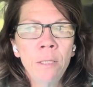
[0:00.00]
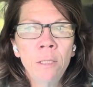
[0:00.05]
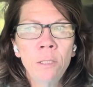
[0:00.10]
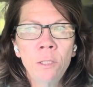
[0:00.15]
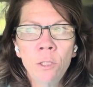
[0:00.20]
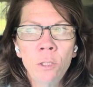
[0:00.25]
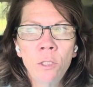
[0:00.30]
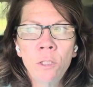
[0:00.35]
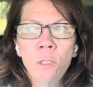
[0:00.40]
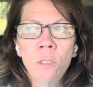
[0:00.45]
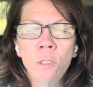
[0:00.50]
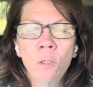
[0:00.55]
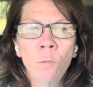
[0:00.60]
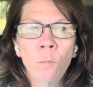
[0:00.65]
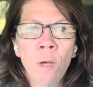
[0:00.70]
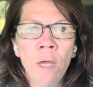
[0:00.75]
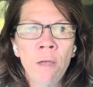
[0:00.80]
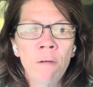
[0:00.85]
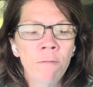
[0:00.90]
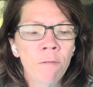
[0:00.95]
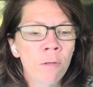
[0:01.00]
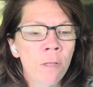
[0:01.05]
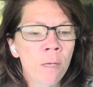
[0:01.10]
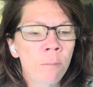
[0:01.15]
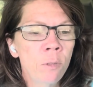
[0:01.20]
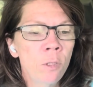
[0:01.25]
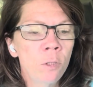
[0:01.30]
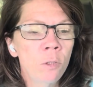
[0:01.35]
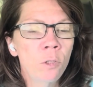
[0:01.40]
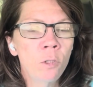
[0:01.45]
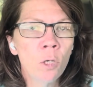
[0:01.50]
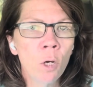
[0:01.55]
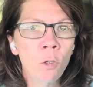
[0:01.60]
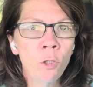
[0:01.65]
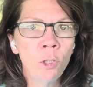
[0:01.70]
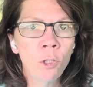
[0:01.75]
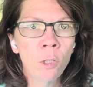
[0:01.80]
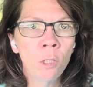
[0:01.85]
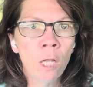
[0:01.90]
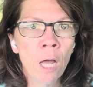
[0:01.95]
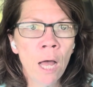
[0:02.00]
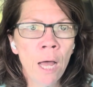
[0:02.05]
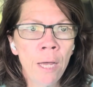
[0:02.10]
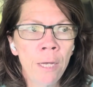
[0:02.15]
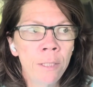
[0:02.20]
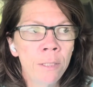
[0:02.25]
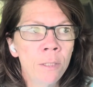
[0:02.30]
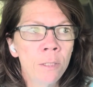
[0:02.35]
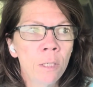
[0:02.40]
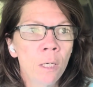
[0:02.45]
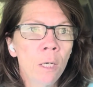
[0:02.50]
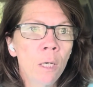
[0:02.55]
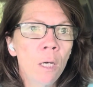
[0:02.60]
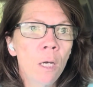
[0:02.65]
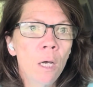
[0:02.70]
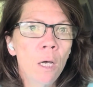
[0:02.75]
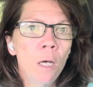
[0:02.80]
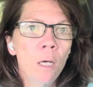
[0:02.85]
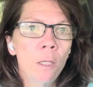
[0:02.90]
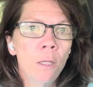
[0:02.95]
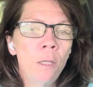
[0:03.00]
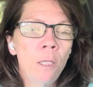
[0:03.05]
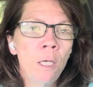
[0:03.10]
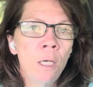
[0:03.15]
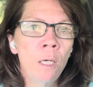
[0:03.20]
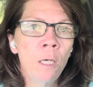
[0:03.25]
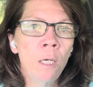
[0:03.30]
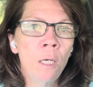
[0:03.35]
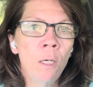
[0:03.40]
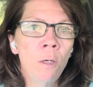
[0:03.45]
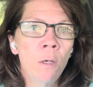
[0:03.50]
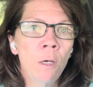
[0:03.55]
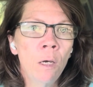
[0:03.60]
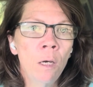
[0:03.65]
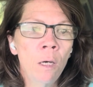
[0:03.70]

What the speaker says: This is just a way for them to socialize the